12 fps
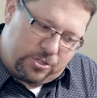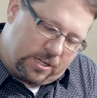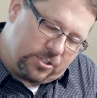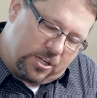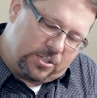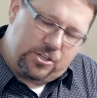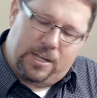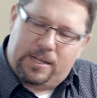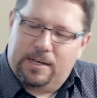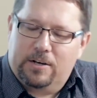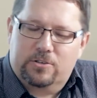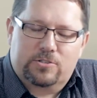Check, check,
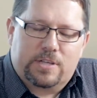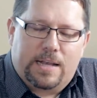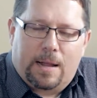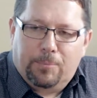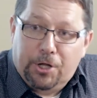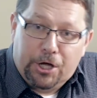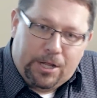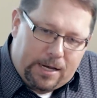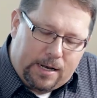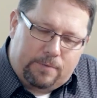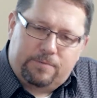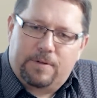check, and I'm done,
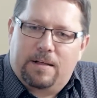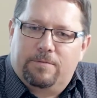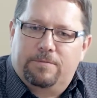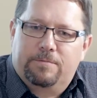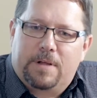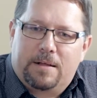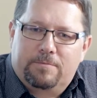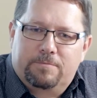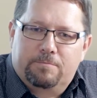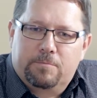and I've